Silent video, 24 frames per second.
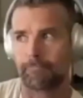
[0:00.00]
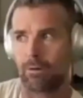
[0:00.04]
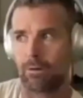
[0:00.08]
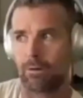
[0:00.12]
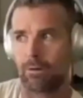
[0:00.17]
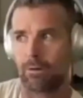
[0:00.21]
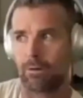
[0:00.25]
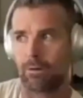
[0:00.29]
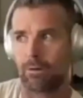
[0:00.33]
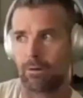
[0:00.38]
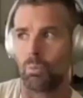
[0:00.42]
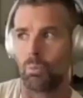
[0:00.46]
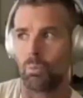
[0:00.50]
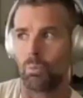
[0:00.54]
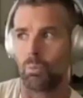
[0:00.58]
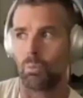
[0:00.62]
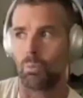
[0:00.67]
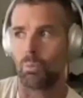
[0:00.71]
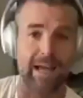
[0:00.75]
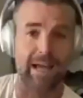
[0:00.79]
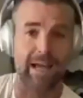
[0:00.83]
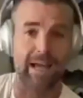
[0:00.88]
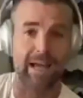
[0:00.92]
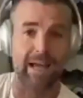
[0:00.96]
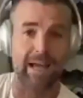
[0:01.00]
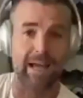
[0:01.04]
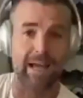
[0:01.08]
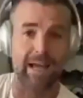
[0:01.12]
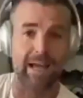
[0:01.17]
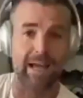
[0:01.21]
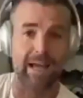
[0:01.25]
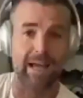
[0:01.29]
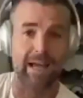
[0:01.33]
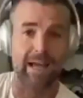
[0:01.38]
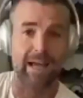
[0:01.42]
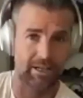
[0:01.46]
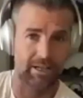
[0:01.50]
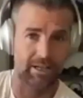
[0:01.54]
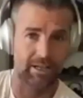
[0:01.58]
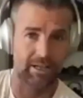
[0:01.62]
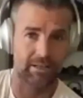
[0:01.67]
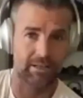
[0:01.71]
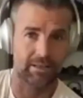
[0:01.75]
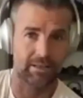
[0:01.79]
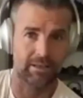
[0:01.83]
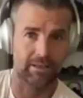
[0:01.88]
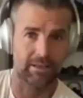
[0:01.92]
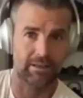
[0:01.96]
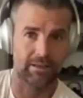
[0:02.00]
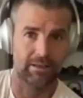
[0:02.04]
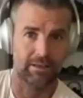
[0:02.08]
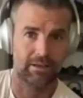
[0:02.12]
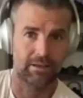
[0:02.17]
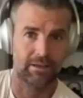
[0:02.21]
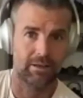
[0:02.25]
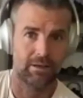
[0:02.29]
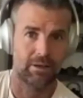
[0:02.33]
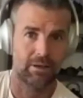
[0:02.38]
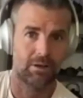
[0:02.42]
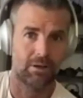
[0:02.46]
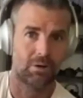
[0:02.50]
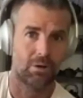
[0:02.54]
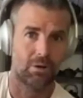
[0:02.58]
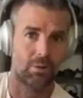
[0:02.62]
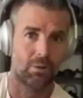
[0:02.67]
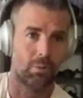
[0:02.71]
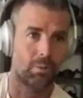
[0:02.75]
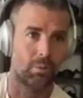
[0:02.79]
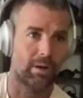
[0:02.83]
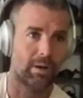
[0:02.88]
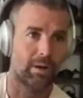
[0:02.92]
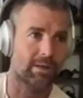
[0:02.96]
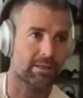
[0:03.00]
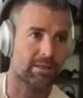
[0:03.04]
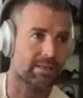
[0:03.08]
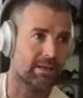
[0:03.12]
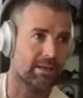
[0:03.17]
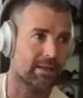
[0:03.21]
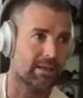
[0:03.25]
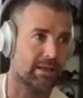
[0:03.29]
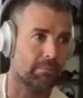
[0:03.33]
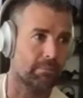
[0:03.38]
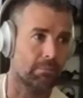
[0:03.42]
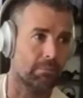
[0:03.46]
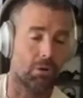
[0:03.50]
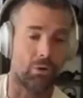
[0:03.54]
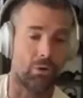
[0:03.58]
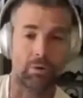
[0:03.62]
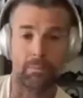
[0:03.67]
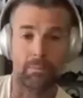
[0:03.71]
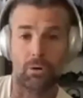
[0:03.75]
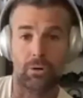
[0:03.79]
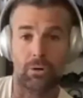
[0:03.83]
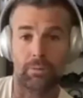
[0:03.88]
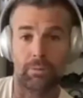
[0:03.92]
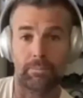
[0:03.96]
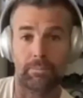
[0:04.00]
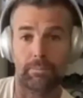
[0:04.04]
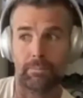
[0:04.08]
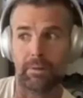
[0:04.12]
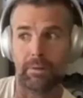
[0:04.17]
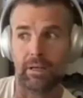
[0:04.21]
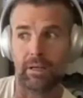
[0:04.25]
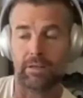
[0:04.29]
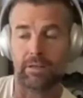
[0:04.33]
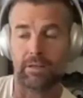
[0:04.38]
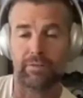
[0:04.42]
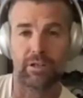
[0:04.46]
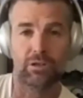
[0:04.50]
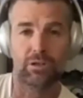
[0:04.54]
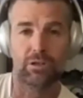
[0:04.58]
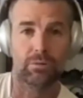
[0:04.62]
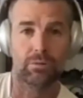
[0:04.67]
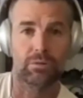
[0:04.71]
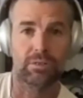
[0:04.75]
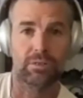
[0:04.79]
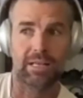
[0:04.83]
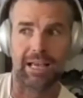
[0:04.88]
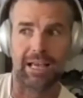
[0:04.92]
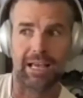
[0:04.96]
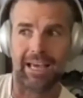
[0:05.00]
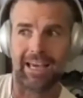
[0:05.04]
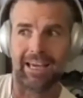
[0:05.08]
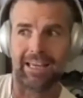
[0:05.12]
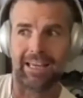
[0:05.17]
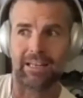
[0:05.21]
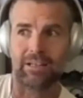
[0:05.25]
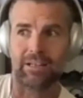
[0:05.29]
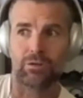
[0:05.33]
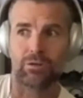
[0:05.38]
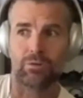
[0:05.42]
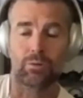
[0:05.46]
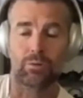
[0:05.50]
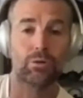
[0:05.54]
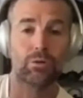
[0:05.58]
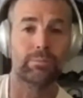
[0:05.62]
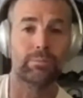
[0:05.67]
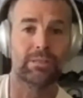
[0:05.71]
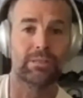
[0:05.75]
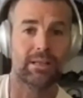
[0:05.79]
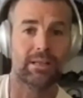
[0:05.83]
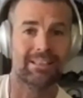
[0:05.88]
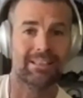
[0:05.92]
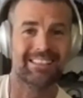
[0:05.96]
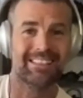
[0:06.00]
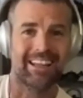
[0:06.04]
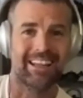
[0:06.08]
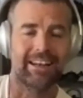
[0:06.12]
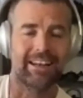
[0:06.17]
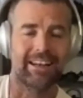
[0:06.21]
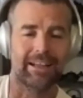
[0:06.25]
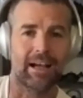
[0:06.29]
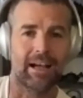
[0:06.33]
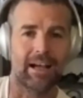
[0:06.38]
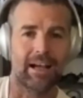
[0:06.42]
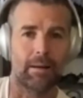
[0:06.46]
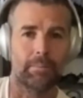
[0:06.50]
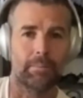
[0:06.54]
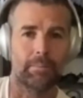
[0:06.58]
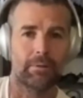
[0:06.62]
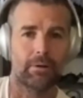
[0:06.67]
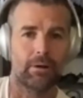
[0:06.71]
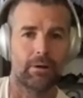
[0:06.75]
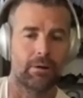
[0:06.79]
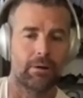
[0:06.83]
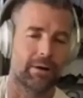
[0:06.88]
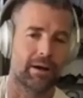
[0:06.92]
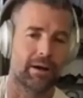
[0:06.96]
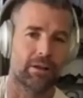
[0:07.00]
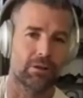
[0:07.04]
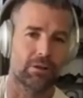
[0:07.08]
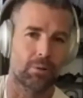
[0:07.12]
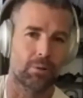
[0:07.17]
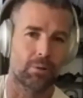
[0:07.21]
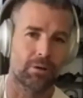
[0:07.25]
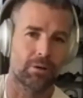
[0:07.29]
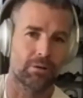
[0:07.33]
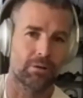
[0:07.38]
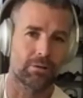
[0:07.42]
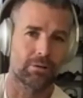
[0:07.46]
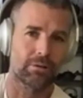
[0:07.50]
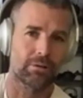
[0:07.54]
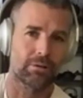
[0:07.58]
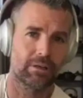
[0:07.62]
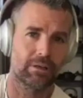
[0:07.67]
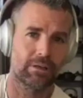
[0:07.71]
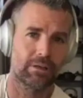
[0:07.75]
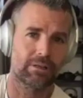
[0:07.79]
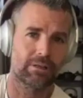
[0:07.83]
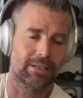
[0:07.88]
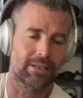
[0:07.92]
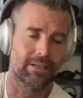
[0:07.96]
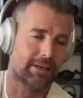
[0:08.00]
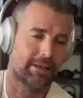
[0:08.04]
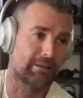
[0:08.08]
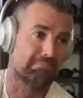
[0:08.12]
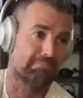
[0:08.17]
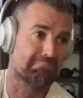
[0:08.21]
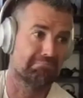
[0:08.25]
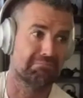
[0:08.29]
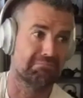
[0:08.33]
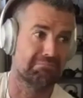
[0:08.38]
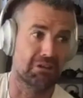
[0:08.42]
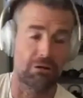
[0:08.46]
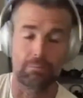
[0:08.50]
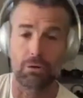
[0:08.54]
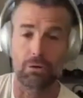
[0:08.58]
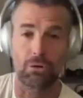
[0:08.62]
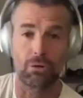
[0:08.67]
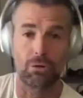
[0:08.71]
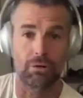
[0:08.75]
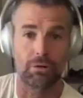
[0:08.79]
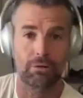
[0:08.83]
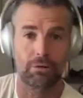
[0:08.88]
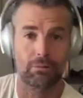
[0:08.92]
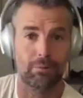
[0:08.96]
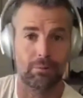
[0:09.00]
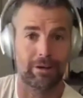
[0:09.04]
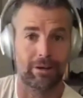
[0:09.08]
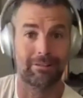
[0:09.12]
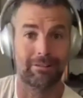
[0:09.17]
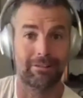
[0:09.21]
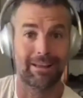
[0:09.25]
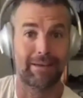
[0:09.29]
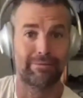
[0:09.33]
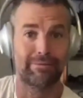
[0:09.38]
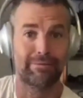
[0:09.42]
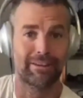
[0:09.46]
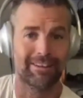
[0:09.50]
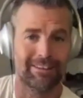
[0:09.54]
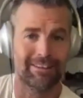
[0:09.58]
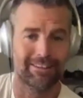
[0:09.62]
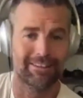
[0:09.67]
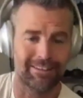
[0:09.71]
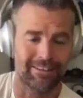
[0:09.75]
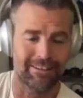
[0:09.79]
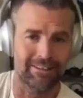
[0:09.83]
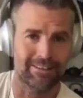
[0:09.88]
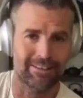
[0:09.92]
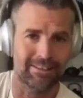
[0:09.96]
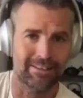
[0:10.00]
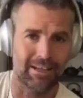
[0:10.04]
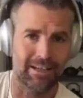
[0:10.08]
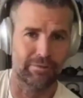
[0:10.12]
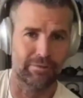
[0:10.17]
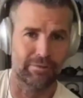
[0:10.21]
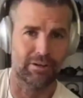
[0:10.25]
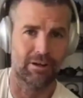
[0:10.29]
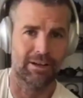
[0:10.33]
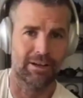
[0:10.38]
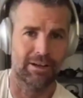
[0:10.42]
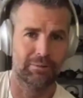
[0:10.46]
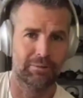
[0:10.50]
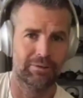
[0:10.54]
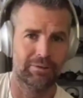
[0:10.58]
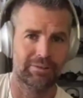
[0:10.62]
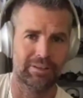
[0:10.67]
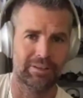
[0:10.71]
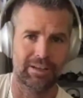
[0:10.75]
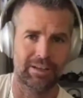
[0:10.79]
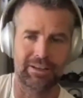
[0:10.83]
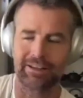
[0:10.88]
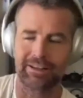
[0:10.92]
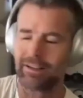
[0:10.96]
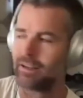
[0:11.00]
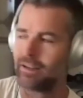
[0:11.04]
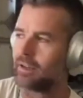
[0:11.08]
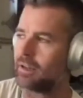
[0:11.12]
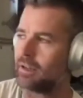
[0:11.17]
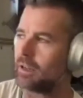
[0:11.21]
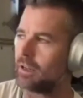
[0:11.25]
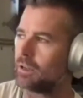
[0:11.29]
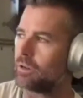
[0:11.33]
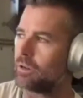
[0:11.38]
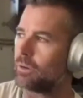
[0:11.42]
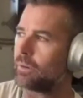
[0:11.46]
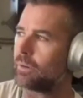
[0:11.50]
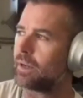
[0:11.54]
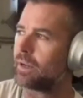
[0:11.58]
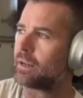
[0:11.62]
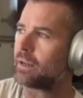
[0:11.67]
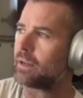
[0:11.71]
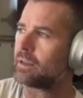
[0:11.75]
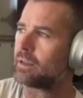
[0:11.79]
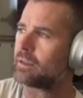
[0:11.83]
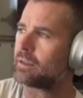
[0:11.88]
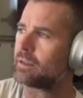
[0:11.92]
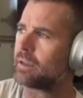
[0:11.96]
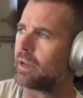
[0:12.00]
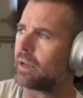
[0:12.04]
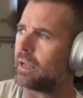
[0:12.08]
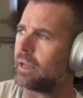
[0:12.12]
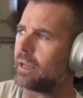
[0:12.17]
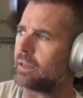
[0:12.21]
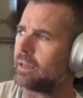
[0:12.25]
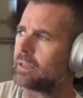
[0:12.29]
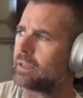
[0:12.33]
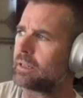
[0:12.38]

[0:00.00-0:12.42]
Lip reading: one narrative being pushed out there. We're seeing more and more individuals and groups standing up around the world saying, no more, we're not having it, as David Icke would say, you know, and